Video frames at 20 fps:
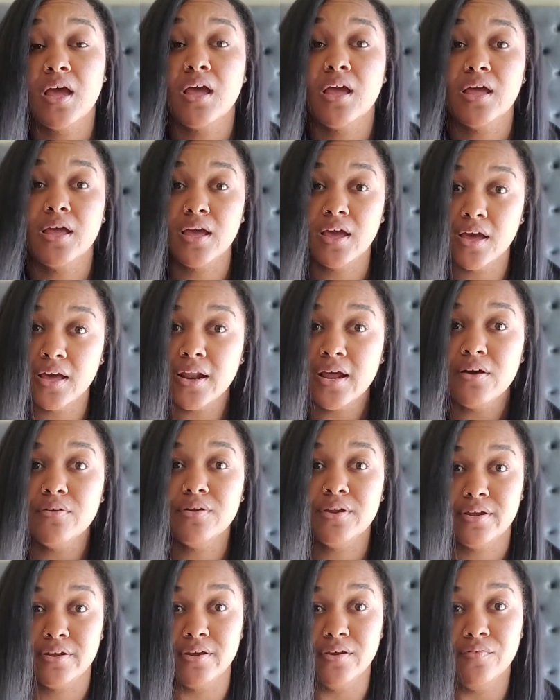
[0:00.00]
Cut out
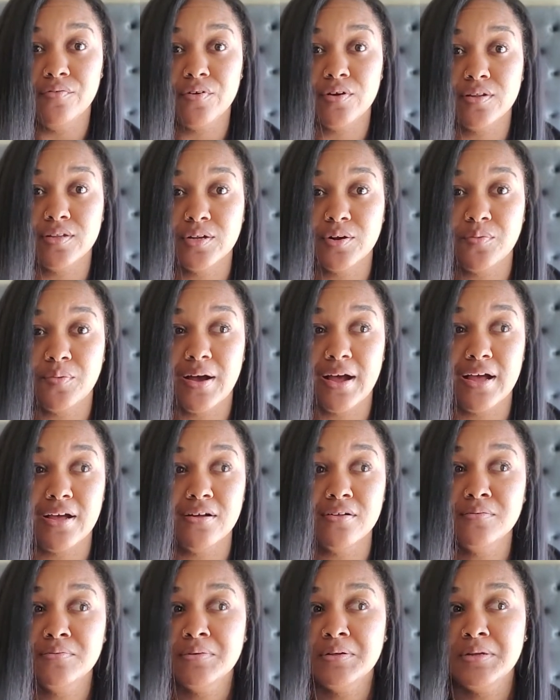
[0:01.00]
dairy for a little
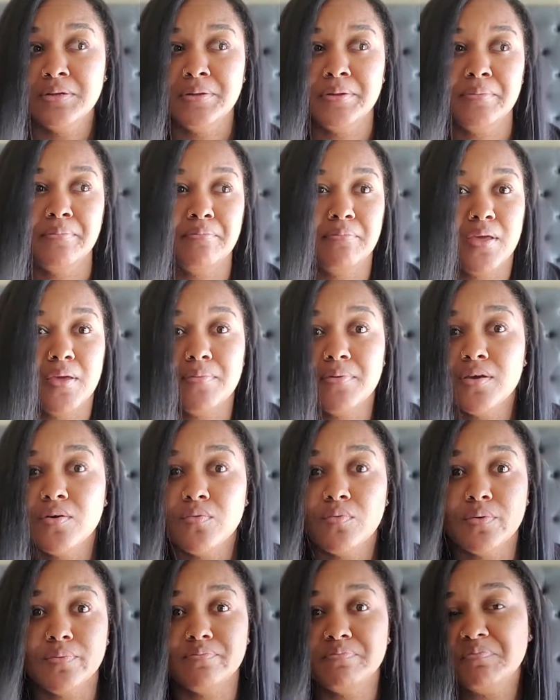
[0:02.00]
while, maybe
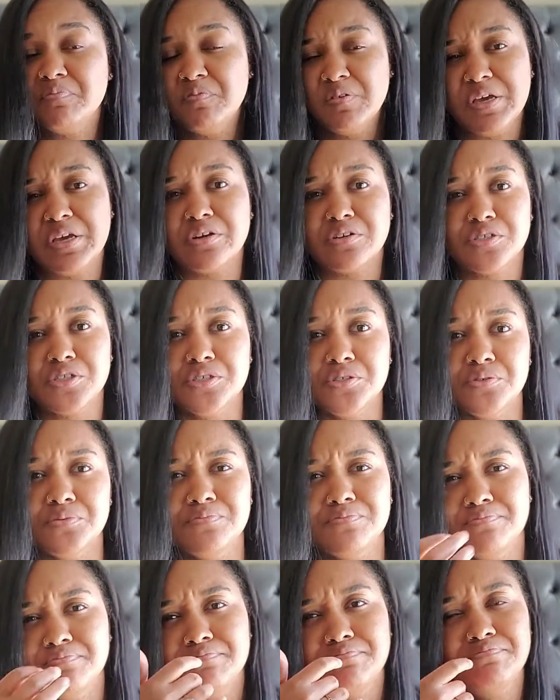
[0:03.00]
a week or two.
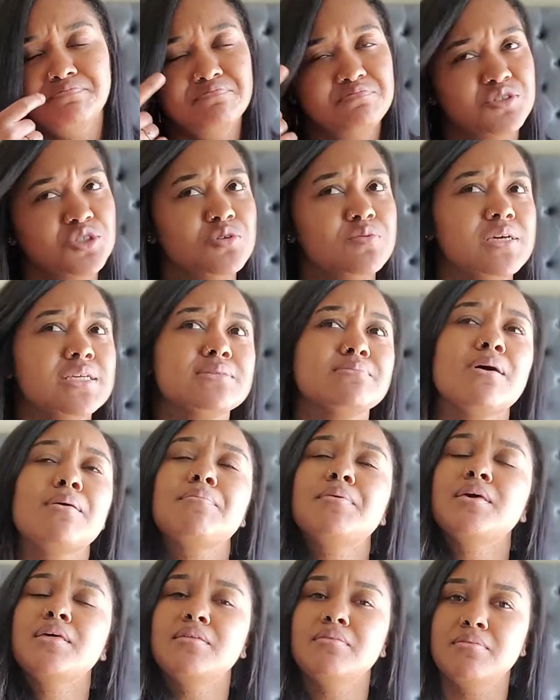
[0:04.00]
2 weeks might
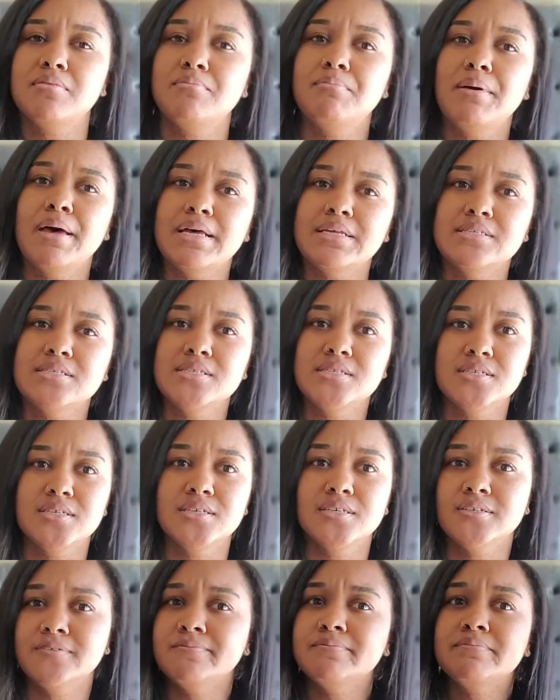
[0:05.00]
be best
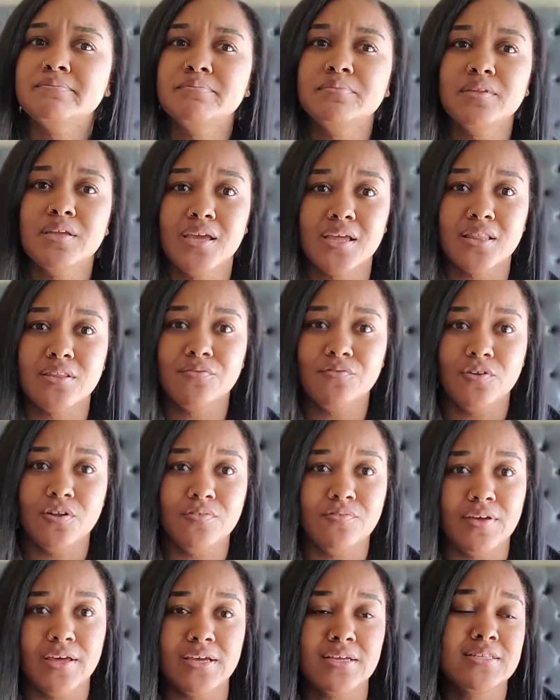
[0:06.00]
to get the full
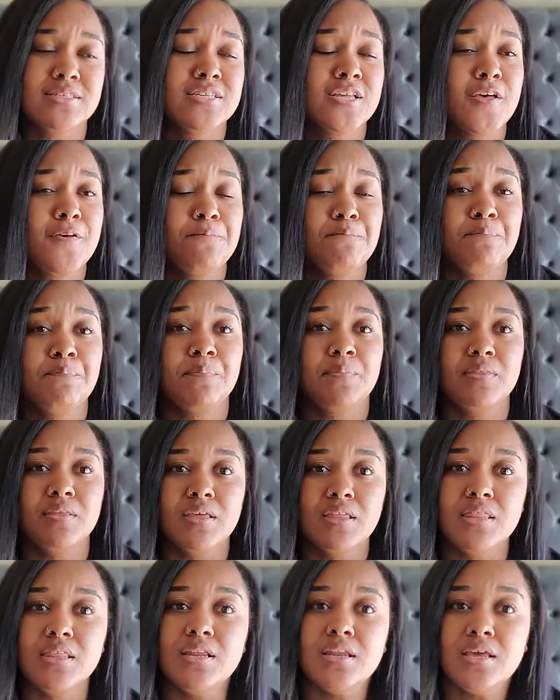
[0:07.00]
effects,
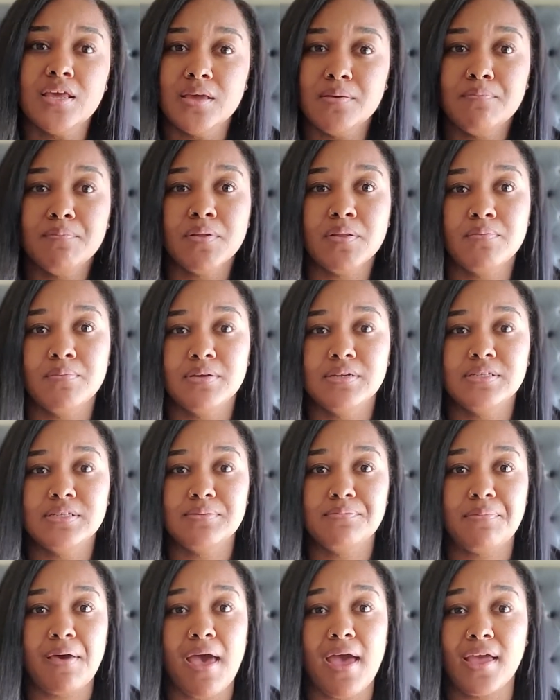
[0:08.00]
and then implement
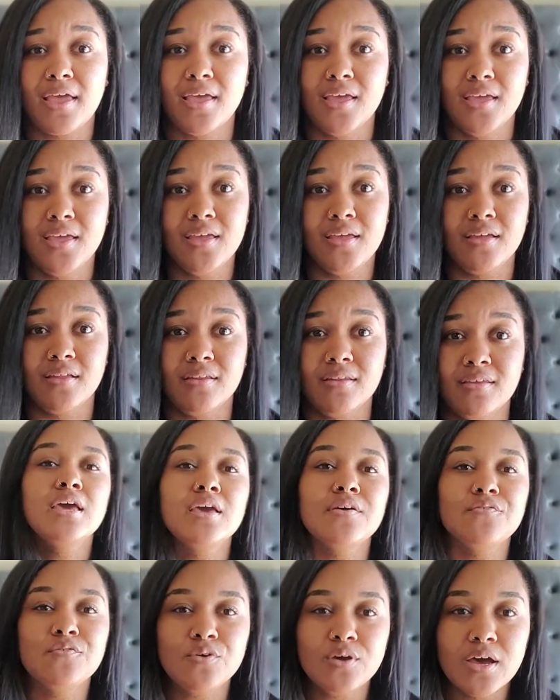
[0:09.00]
it back in.
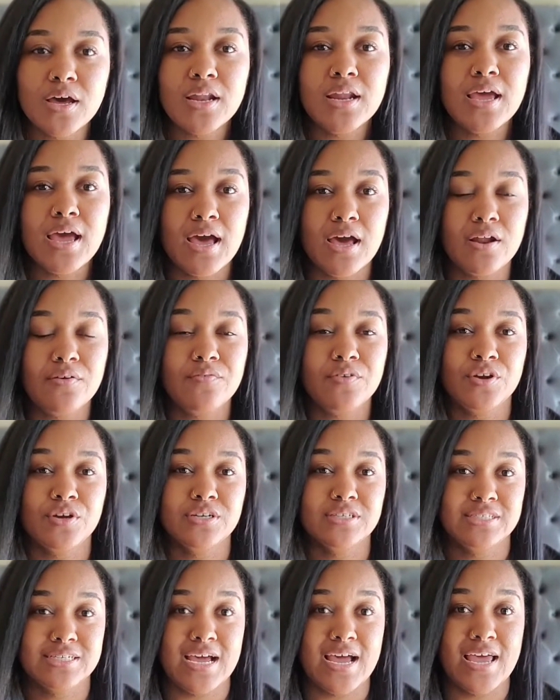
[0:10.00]
If you cut it out of
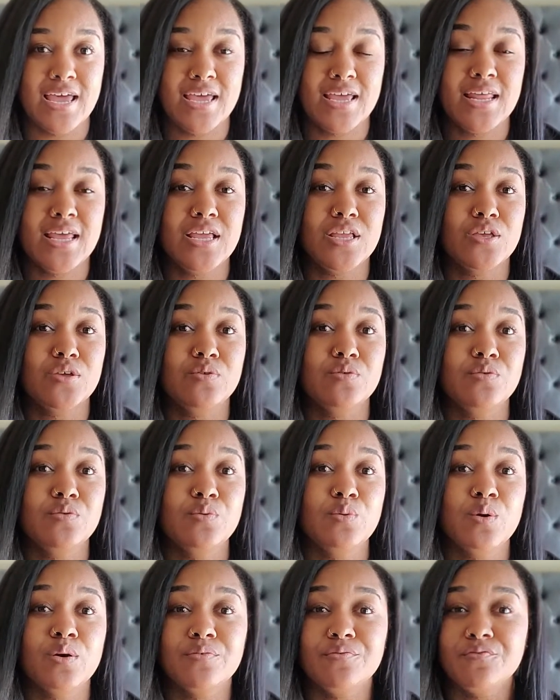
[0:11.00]
your diet and
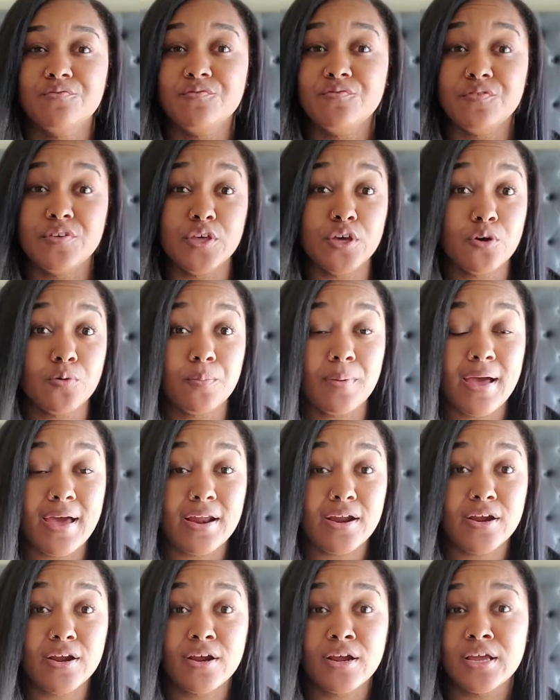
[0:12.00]
you feel
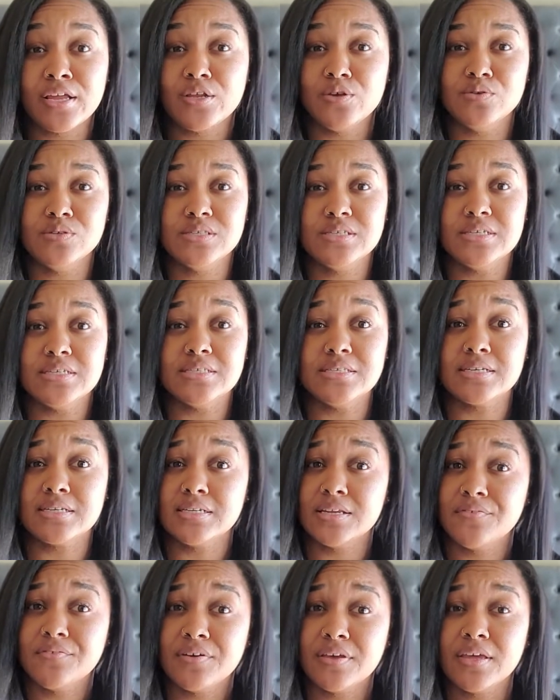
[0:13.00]
better and you see
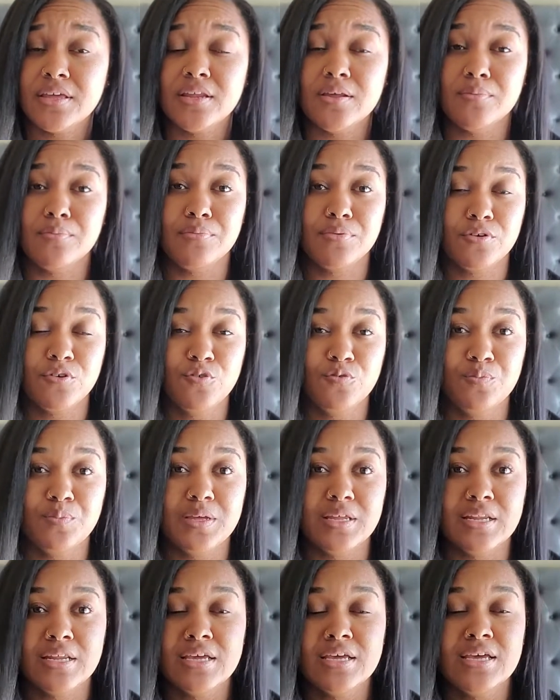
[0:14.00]
significant
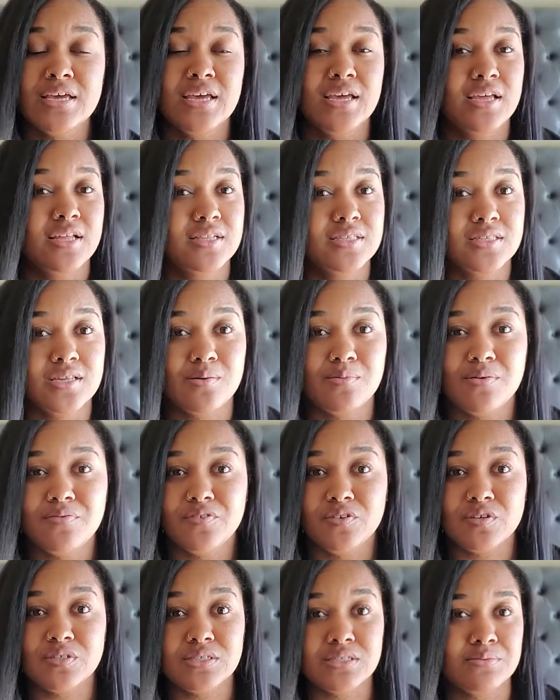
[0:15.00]
improvement in some of
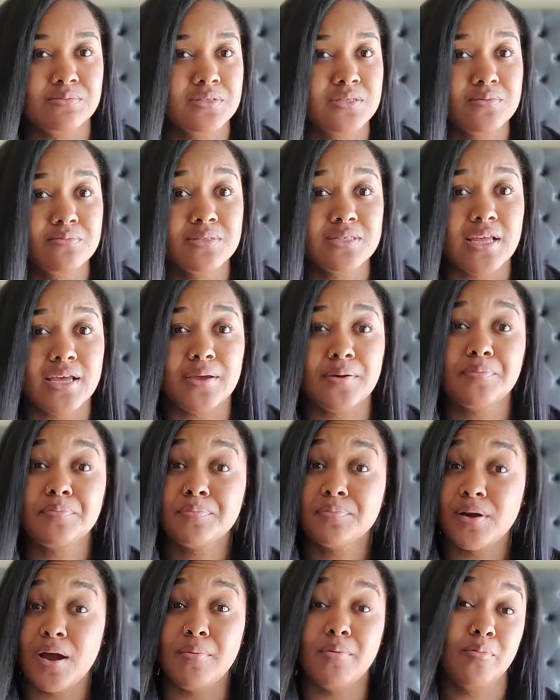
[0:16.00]
your symptoms, like
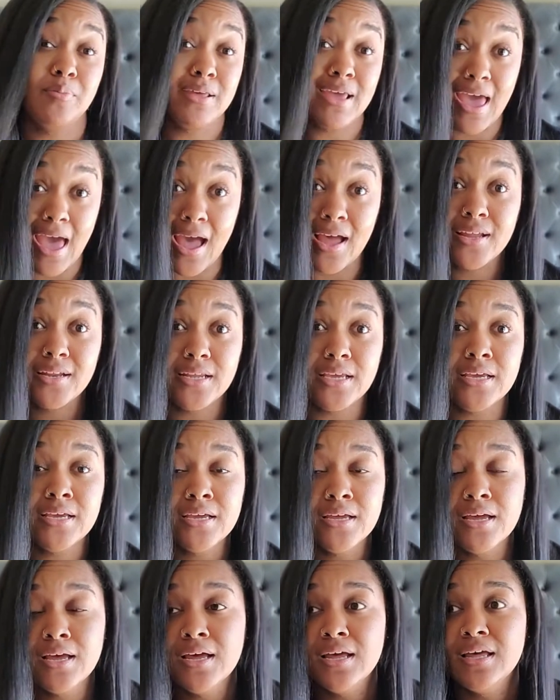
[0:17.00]
probably
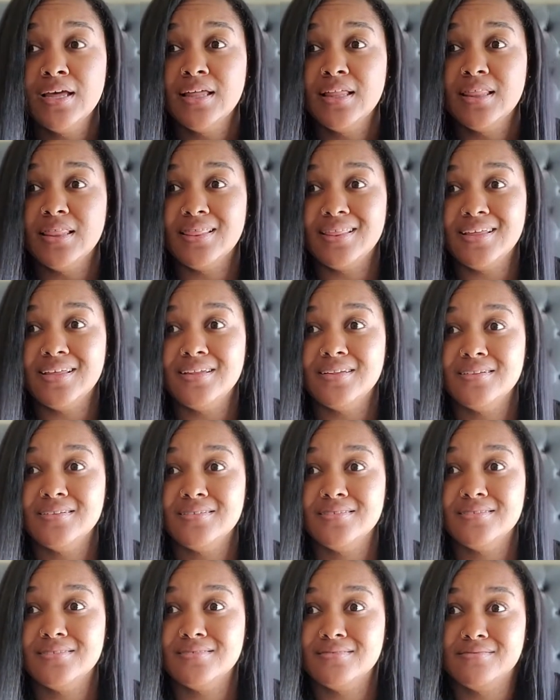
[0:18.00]
acne, then
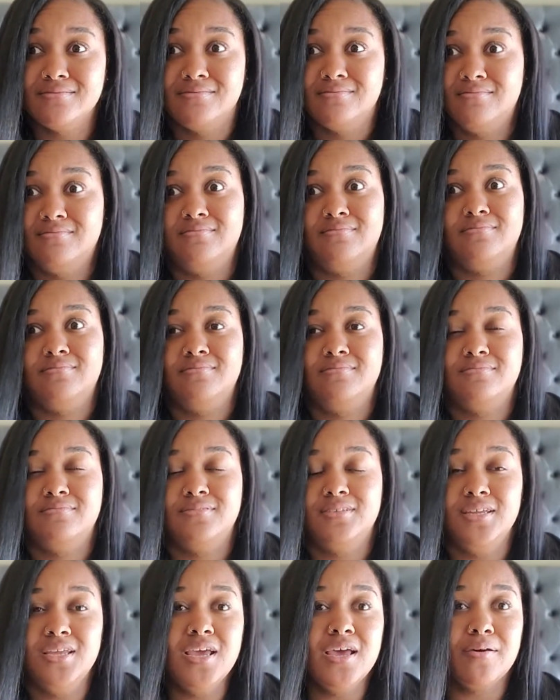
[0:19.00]

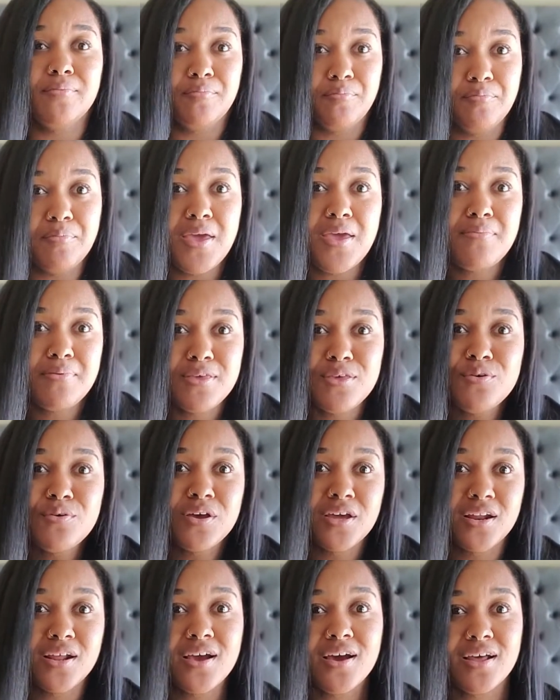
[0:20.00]
yeah, maybe you
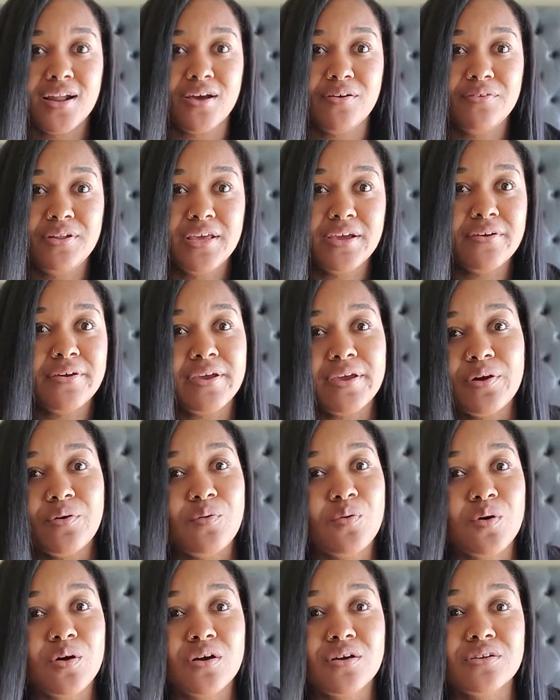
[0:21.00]
can cut out dairy
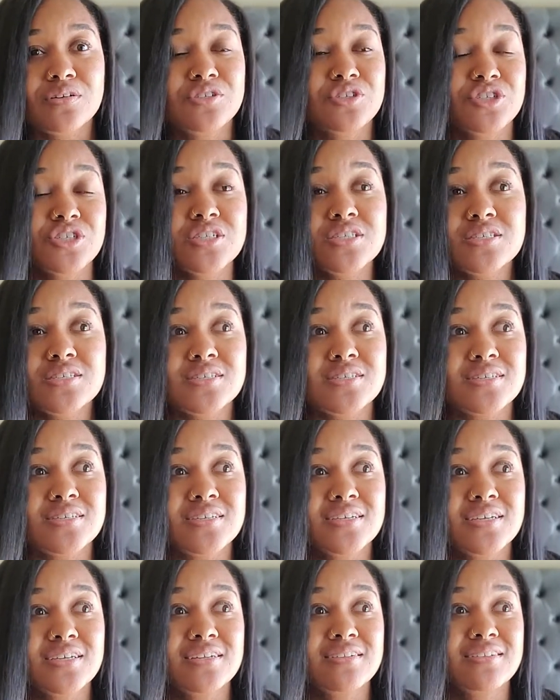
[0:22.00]
or just
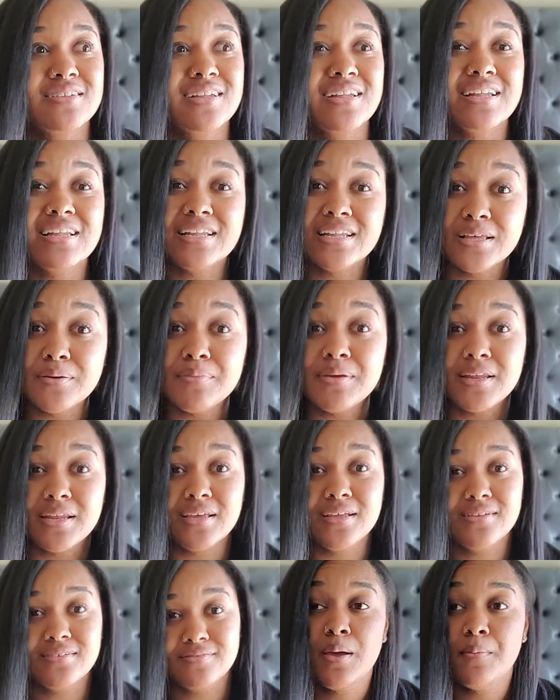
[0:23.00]
limit
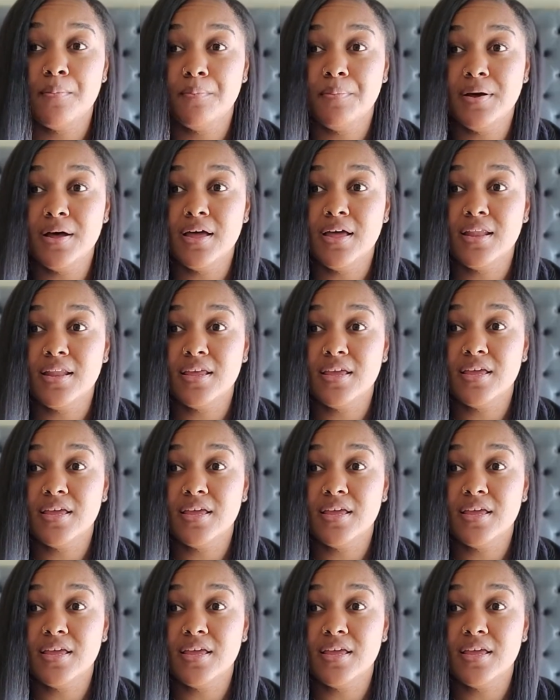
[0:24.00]
it. But